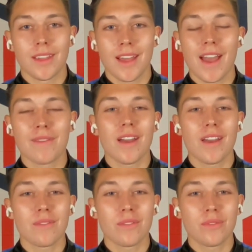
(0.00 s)
And yeah, I
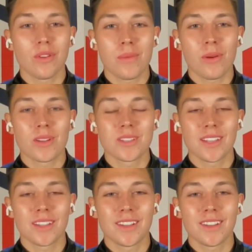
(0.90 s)
have a, I have a few of
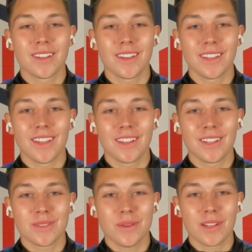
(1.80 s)
my boys on the
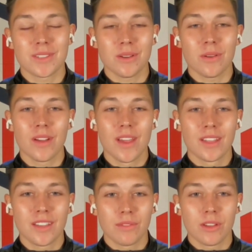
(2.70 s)
on the England spot,
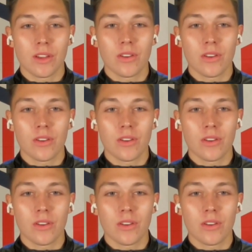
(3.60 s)
so